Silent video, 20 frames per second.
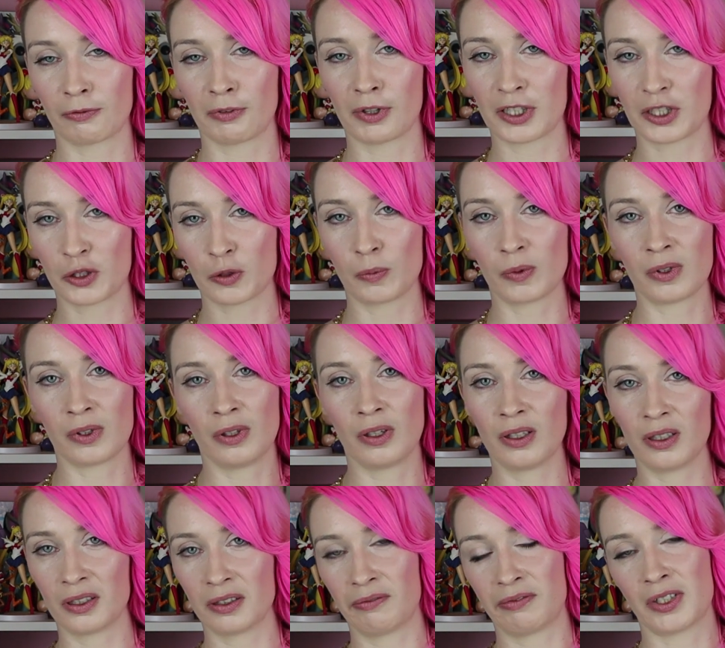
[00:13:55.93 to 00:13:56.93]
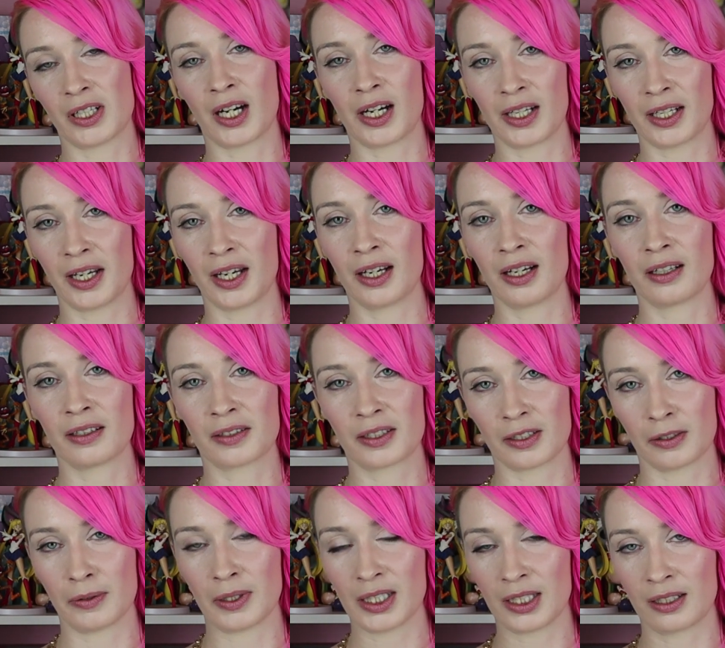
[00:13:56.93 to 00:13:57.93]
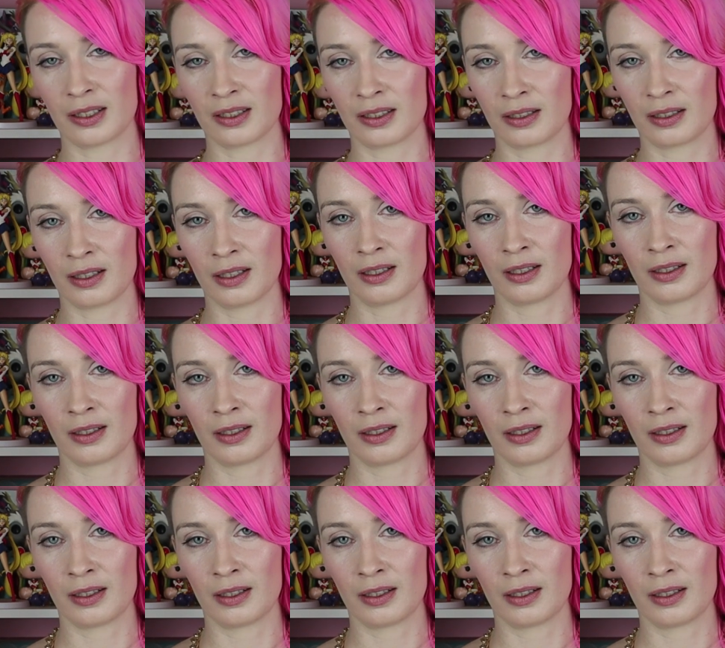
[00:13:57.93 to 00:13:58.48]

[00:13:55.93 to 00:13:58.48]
ritual of dying so he could